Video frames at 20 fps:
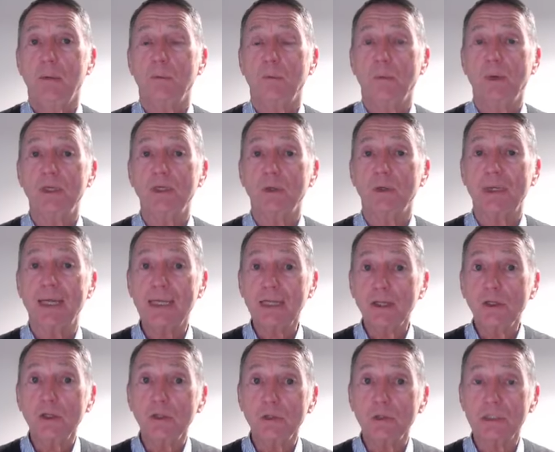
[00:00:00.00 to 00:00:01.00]
When you get
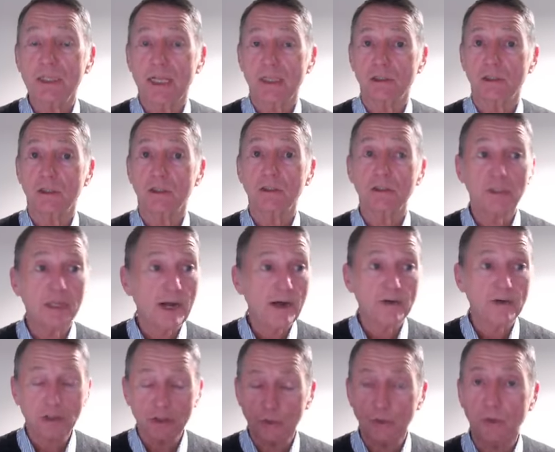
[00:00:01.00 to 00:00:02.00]
a newsletter, share
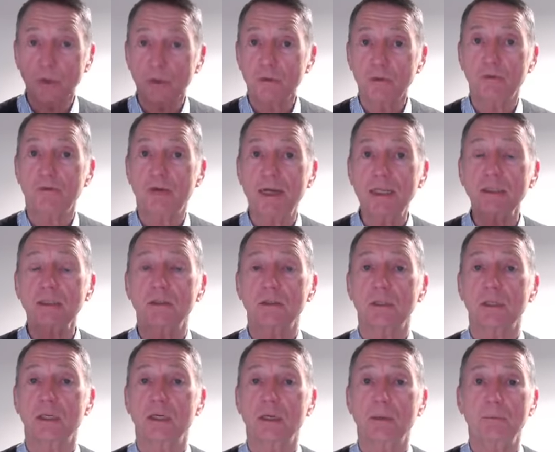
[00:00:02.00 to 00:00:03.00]
it to all your
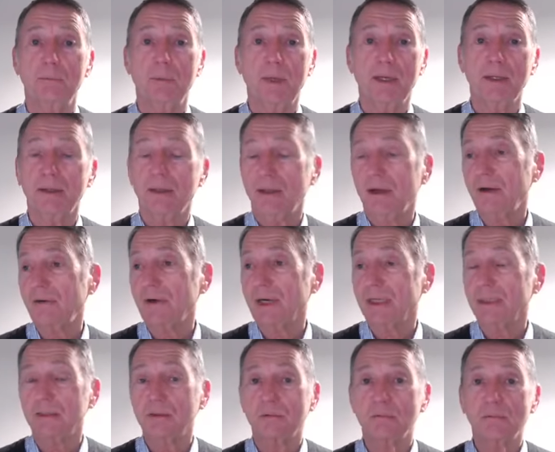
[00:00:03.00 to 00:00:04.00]
friends. All
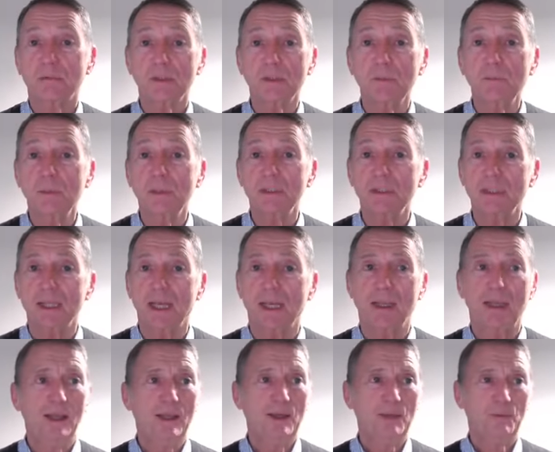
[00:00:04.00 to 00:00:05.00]
right, some will
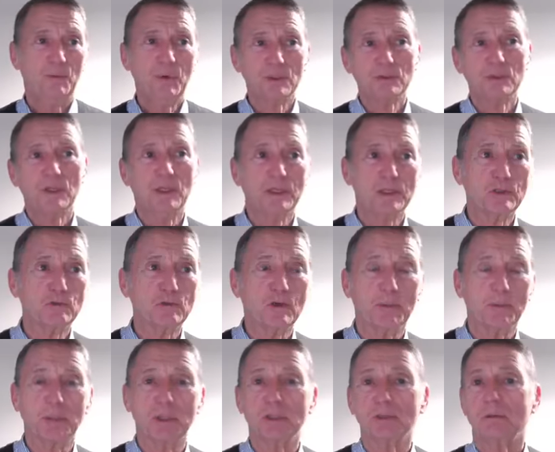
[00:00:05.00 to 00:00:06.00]
say, "What's all this
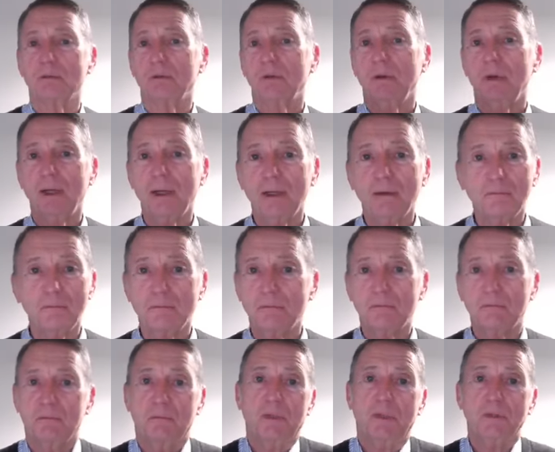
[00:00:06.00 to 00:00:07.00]
rubbish?"
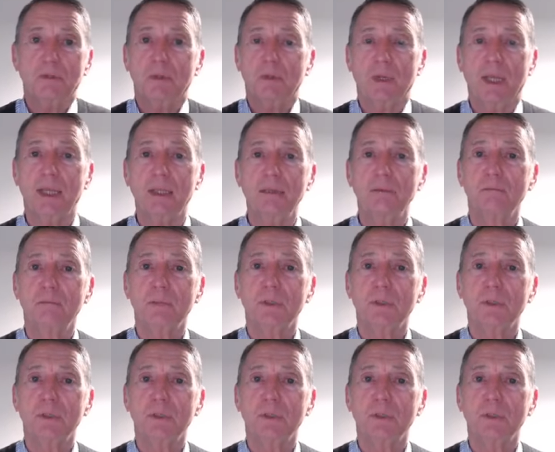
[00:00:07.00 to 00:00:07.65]
That's okay,